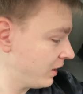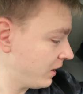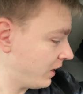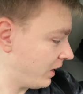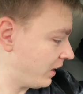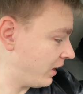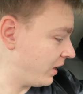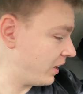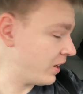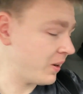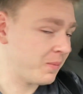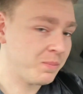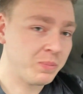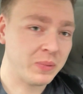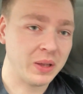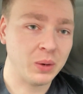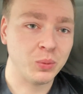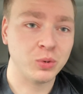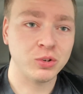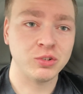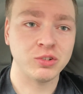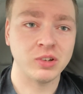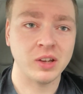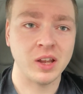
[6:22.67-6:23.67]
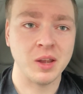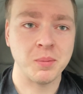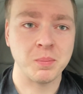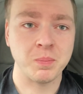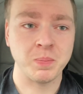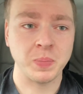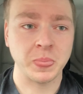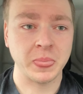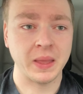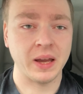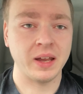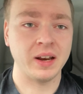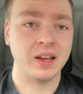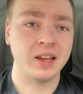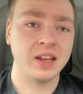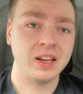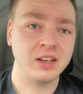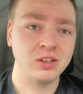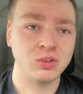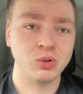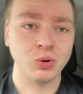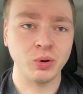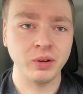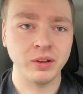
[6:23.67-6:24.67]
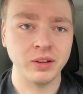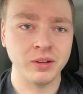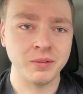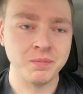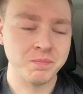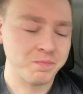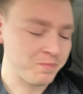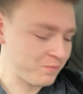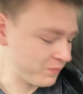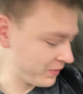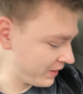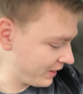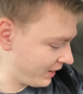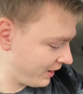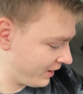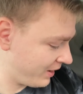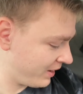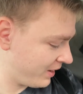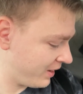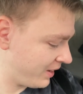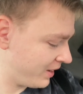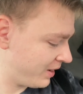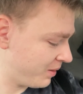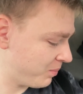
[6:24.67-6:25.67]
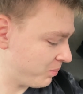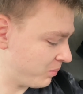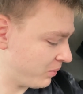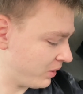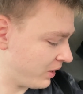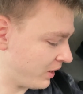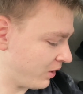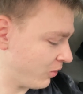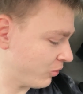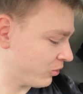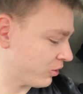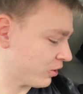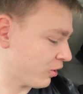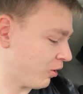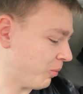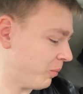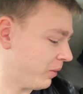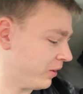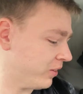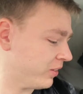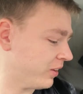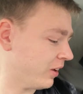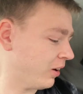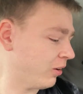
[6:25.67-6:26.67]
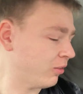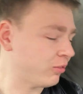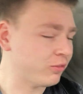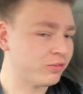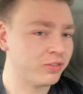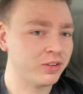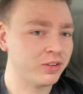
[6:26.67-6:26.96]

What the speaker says: it was cheap and I enjoy them. I also got myself